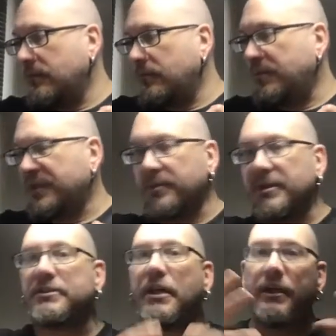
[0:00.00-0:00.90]
But then we
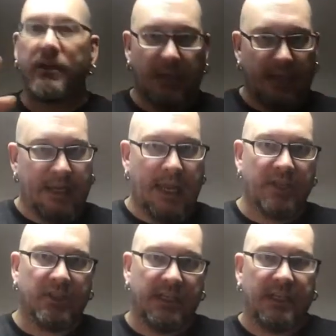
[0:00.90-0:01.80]
start like
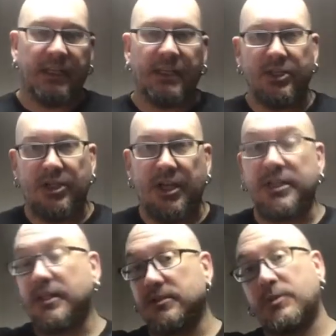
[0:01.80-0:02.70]
actually getting into
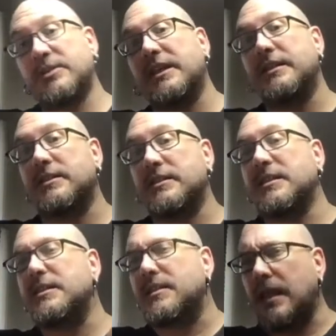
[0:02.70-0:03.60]
judging, because once again, this is
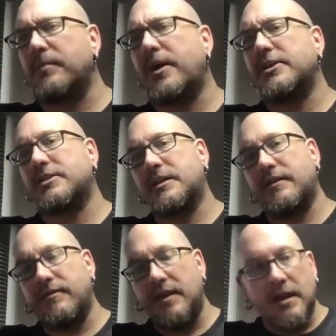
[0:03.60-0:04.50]
the celebration
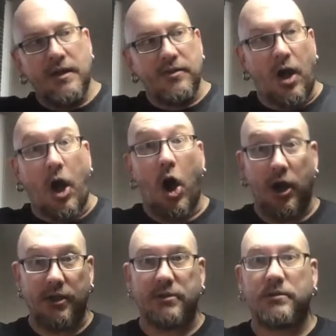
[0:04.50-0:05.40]
of the
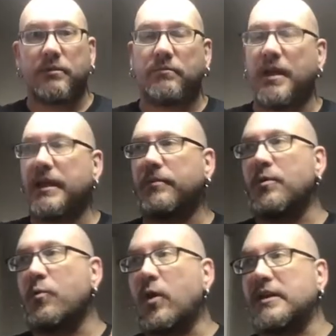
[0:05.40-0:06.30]
art, right?
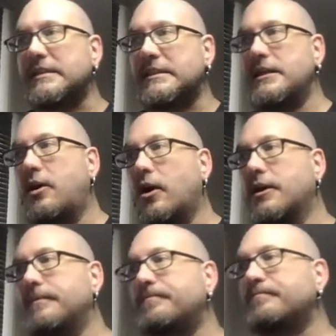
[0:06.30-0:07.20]
We want to see art.